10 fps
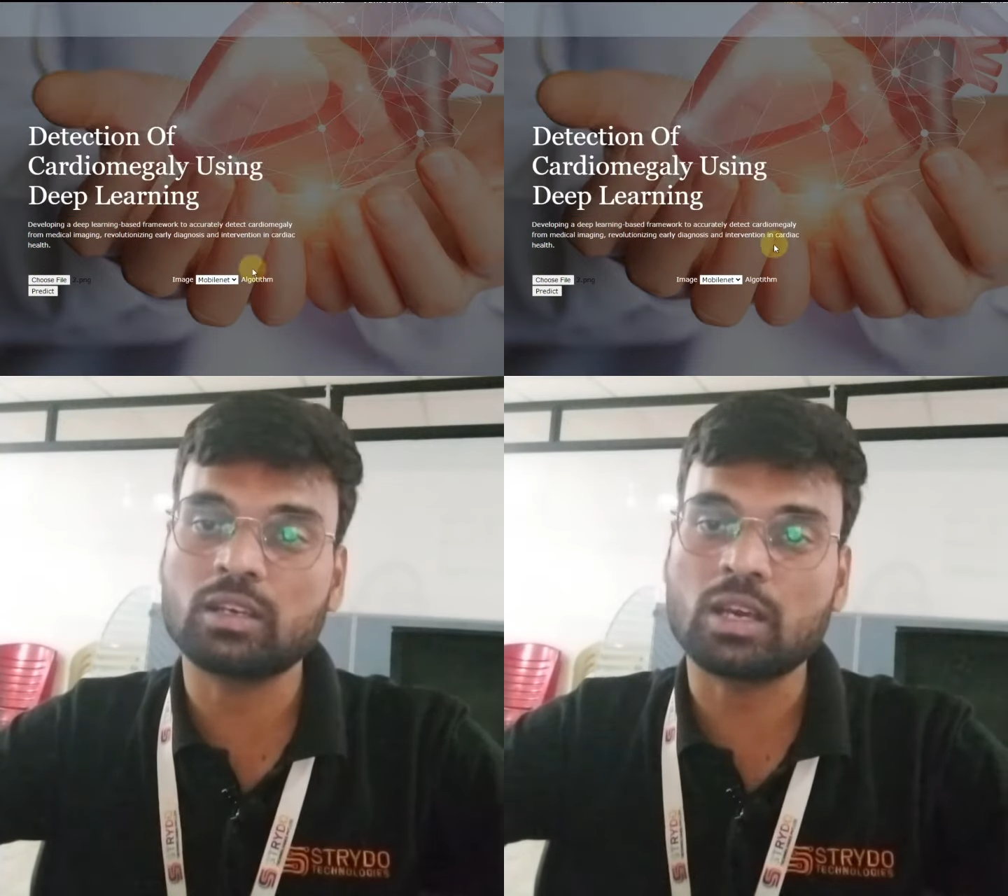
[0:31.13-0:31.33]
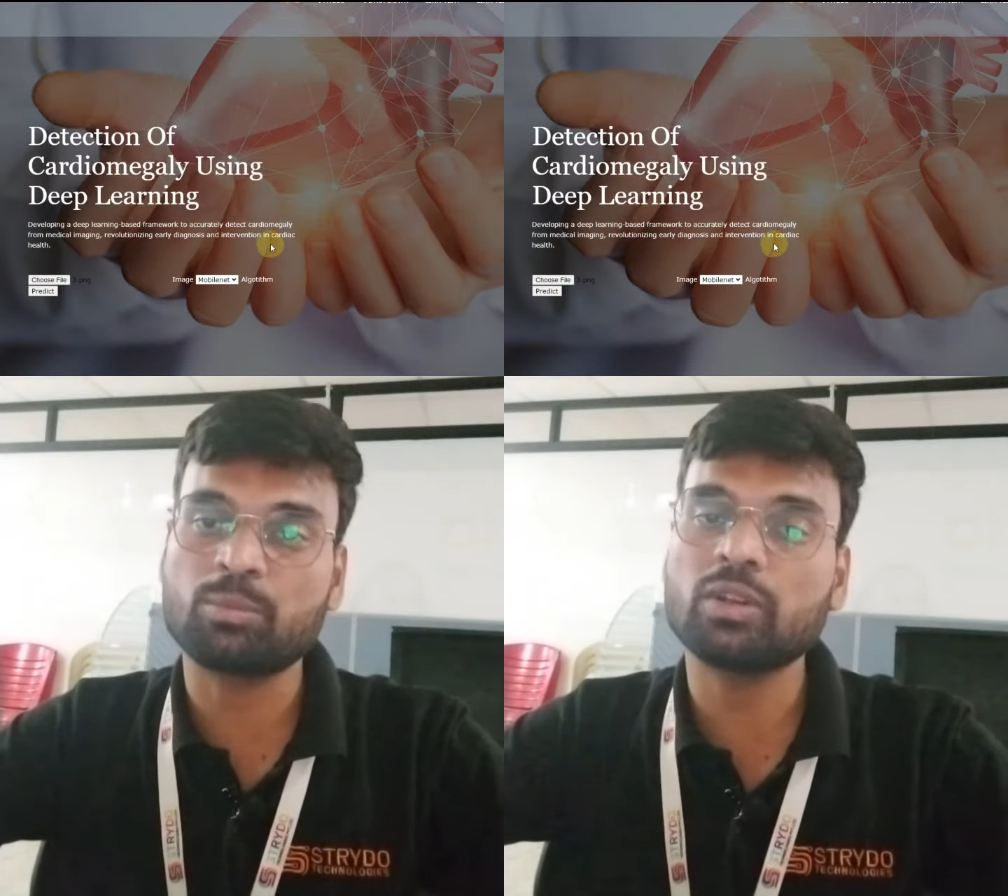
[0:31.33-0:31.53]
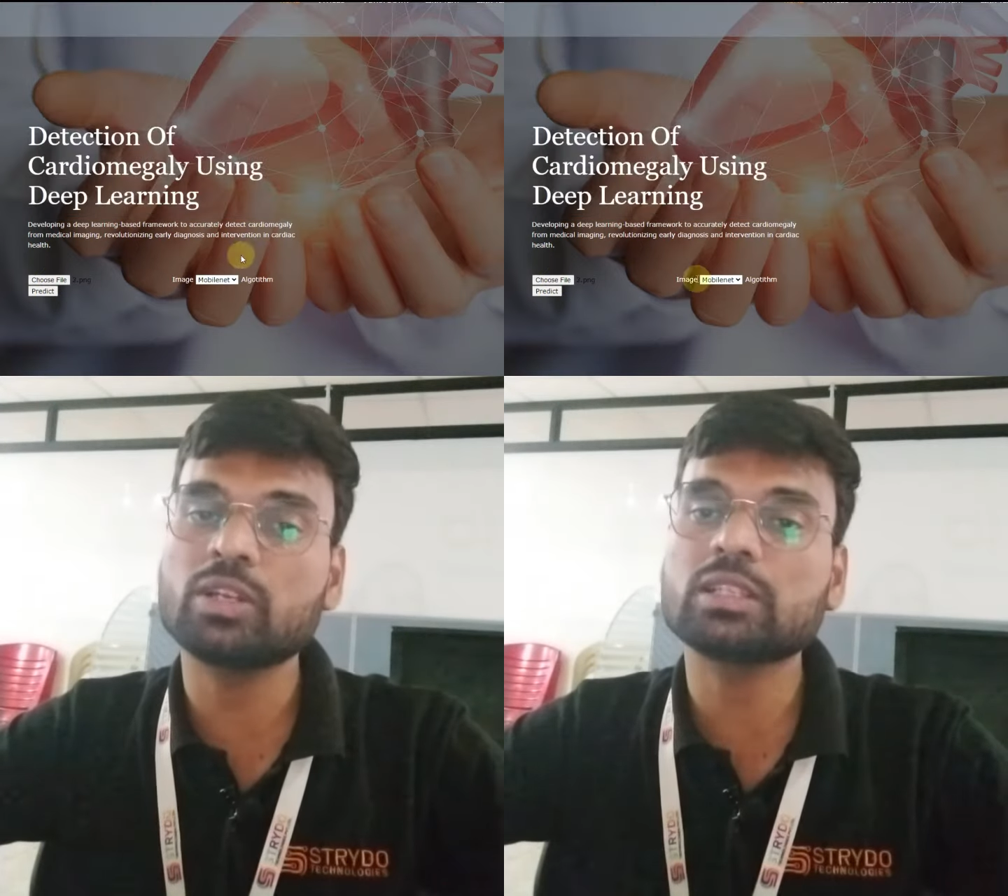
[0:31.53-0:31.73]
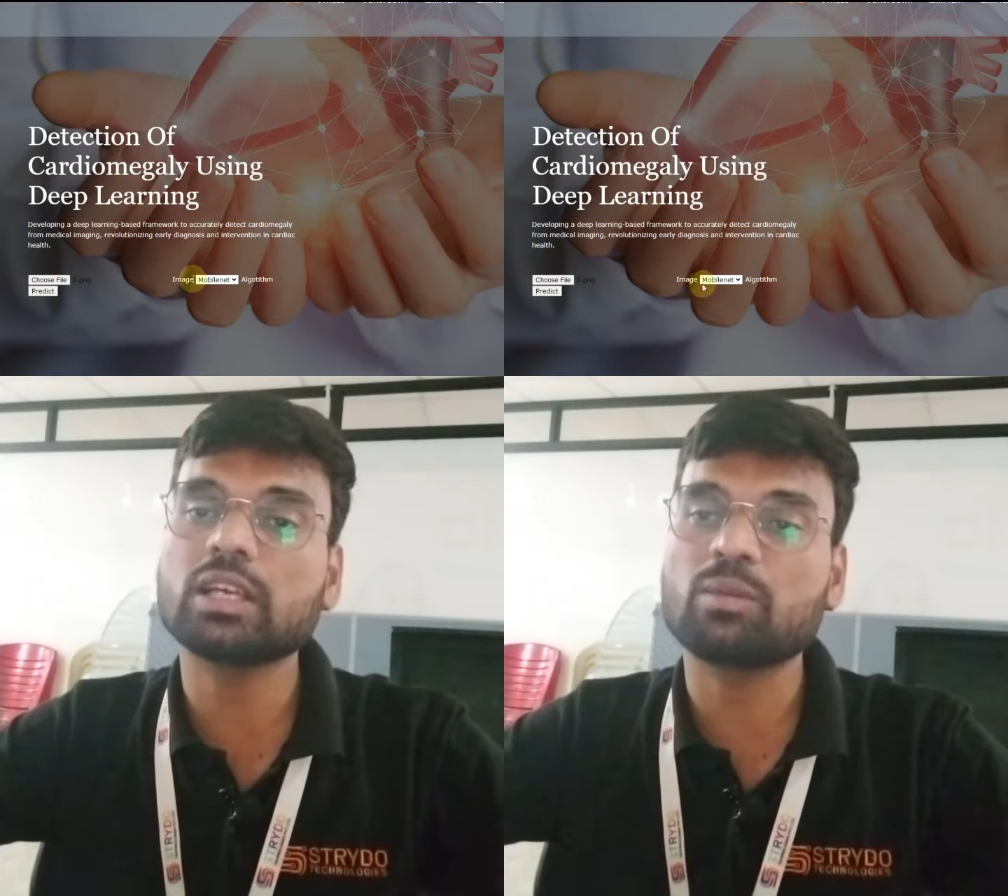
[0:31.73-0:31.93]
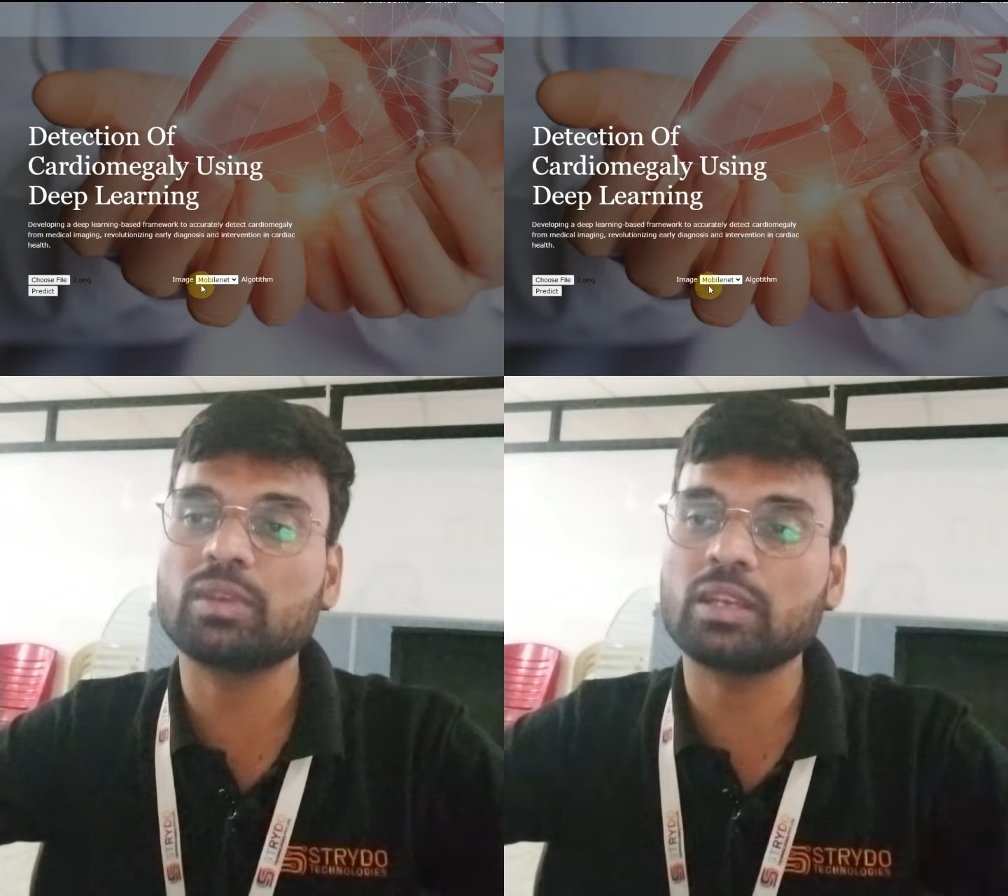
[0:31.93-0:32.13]
uploading
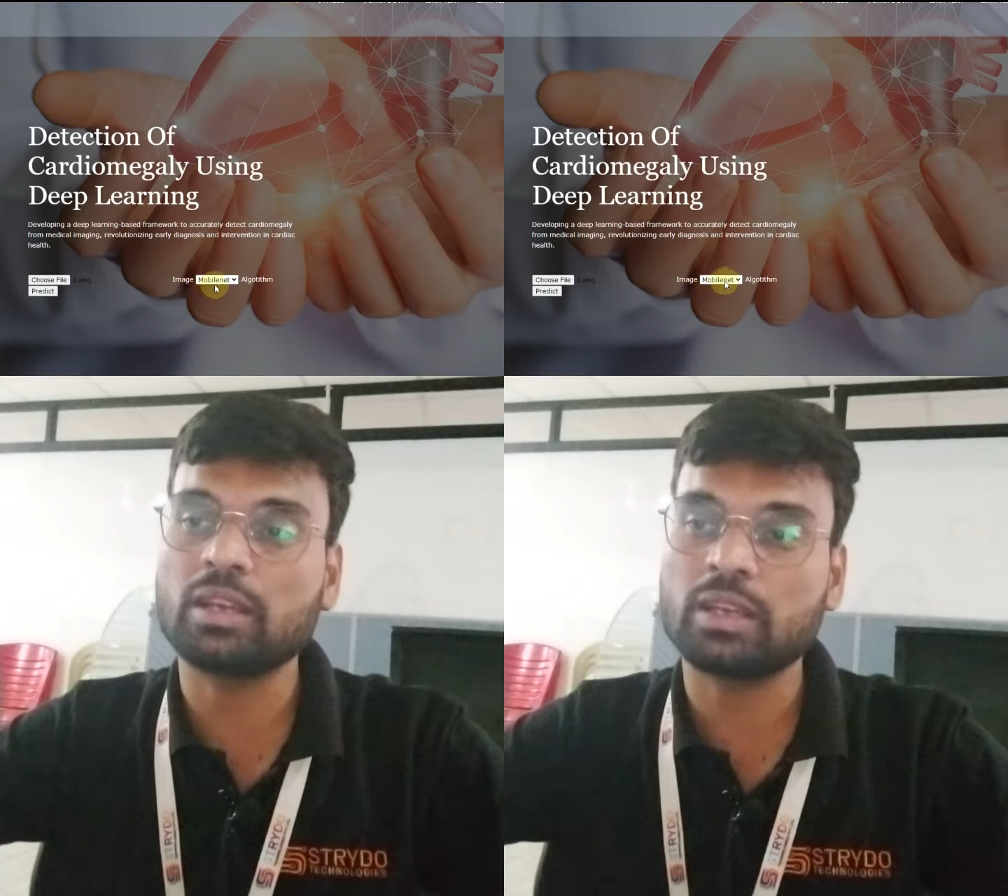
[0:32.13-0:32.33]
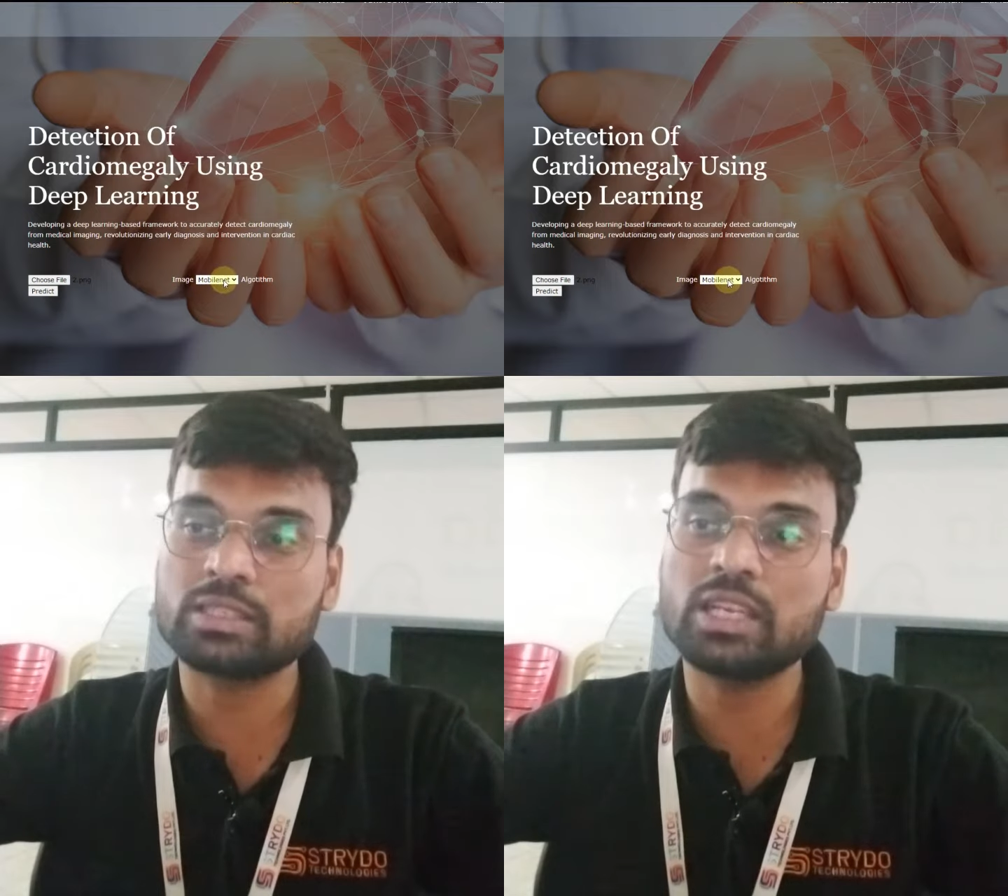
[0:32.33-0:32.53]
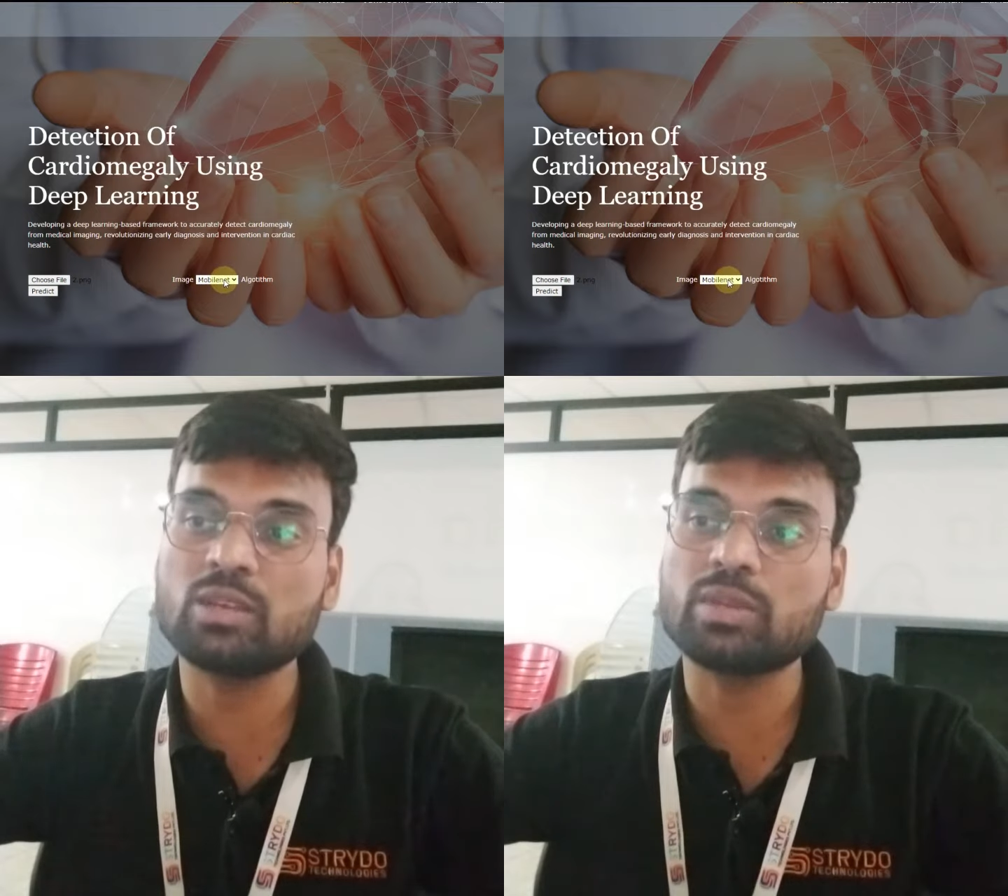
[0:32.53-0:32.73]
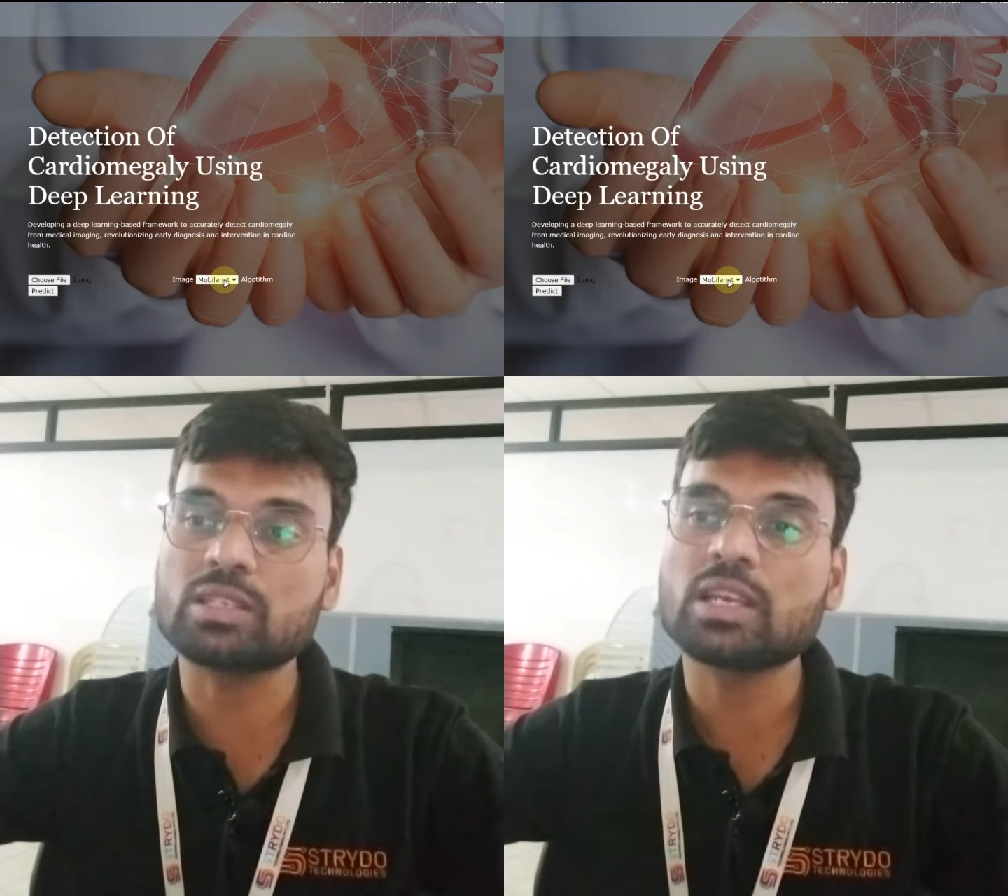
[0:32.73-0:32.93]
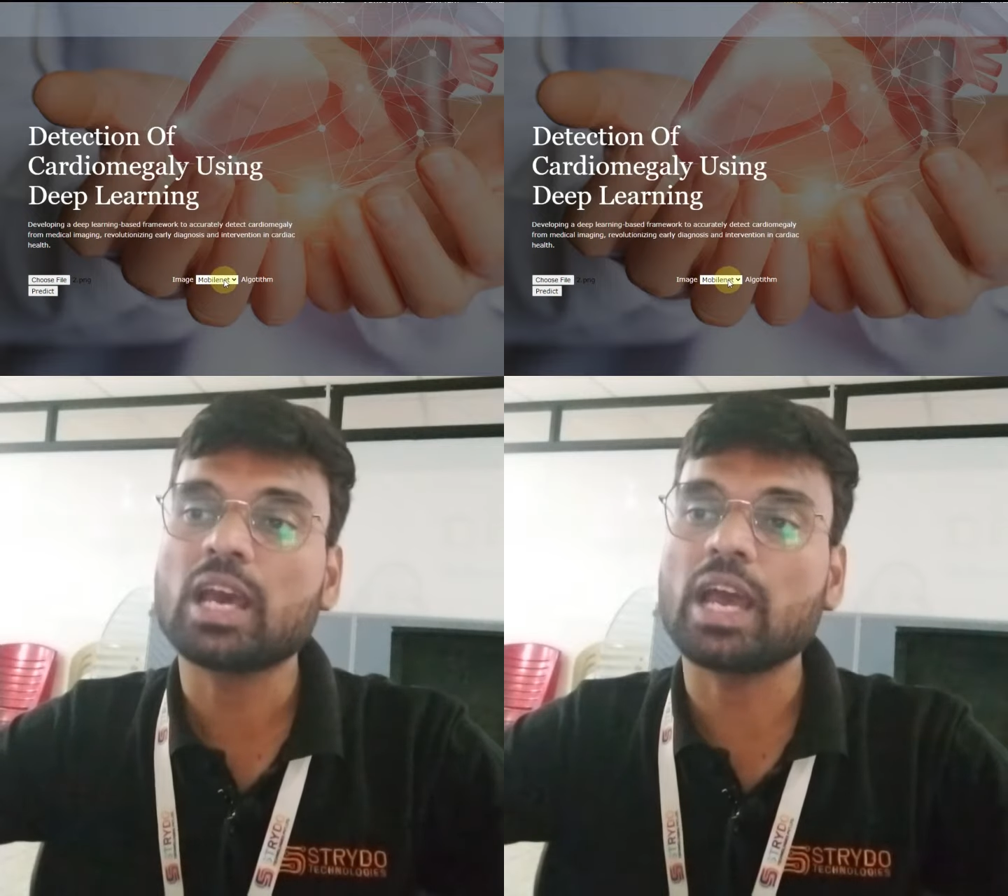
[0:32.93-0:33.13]
the X-ray image,